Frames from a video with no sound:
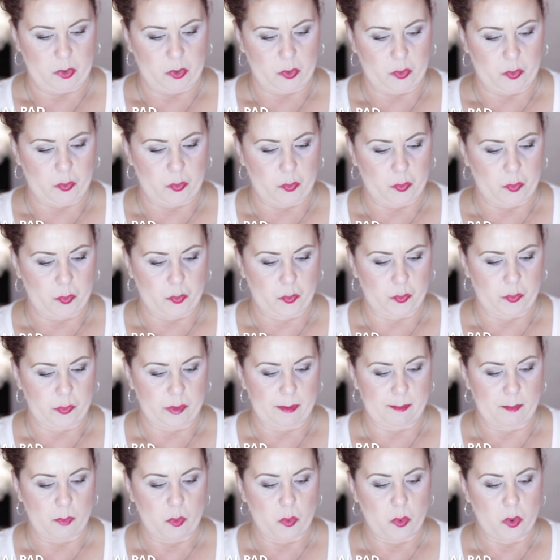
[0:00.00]

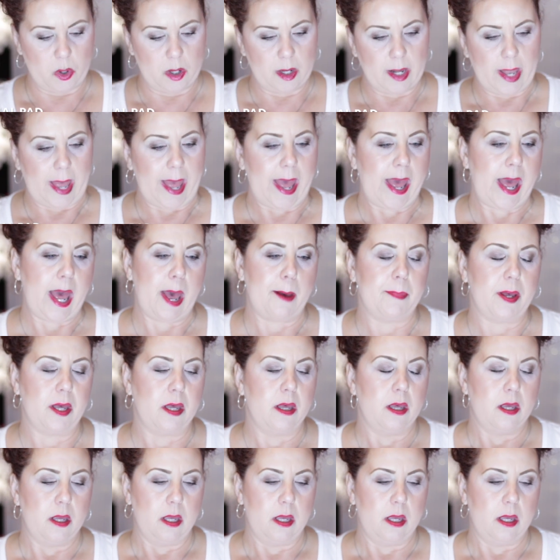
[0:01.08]
Cremorlab.